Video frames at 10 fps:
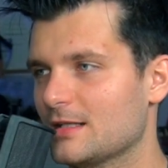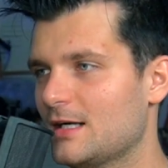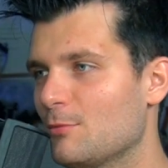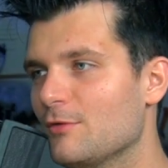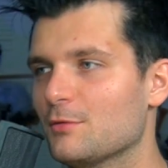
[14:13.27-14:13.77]

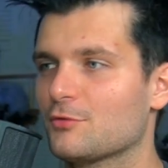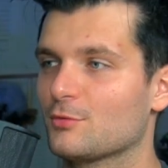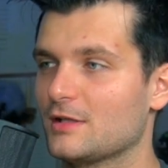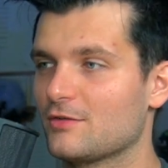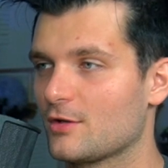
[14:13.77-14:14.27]
a movie was
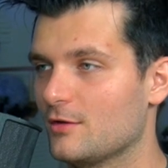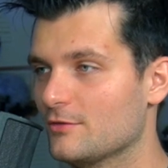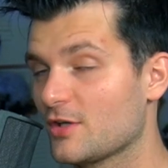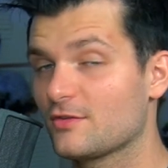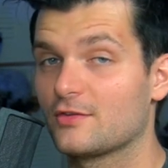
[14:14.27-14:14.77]
released
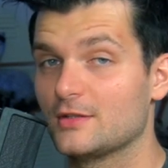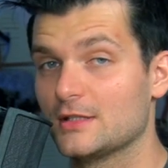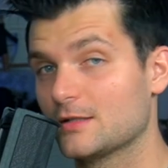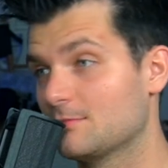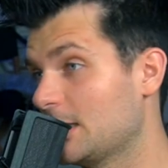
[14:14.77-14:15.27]
called Justice
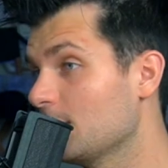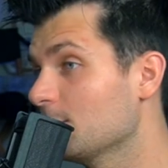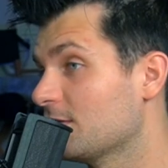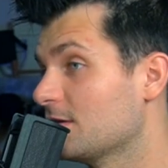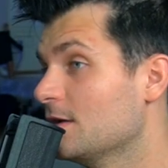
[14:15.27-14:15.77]
League, and it
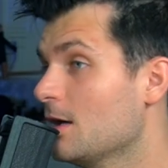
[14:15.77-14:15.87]
was